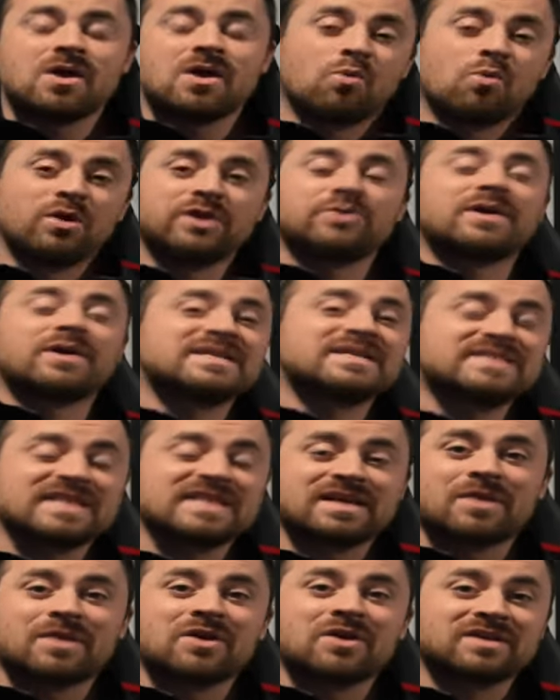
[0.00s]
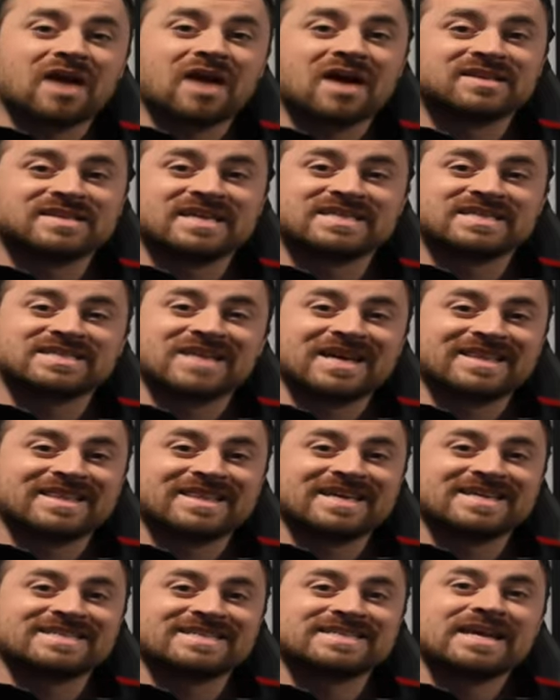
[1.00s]
What do you guys think about a contest like
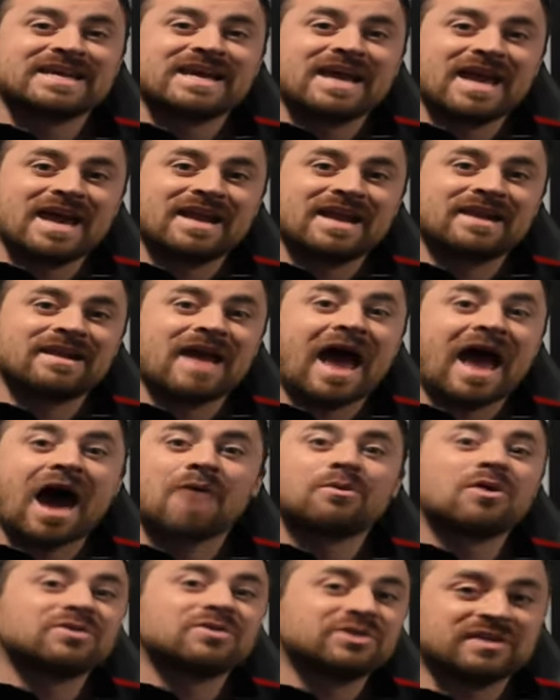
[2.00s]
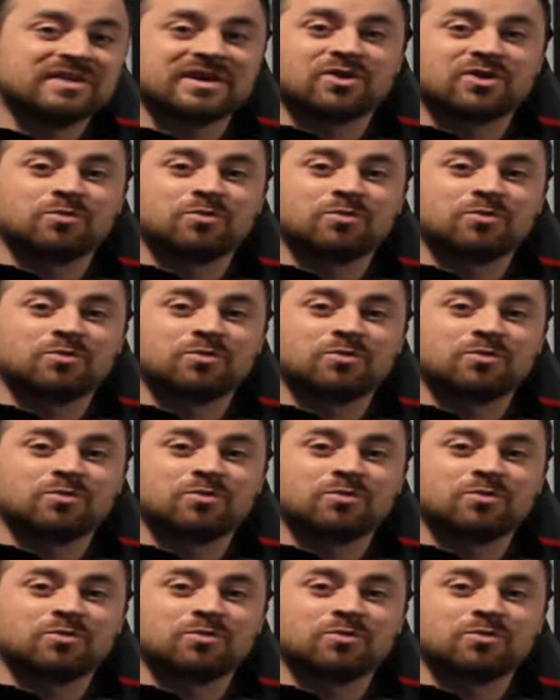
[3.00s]
this? And how long do you think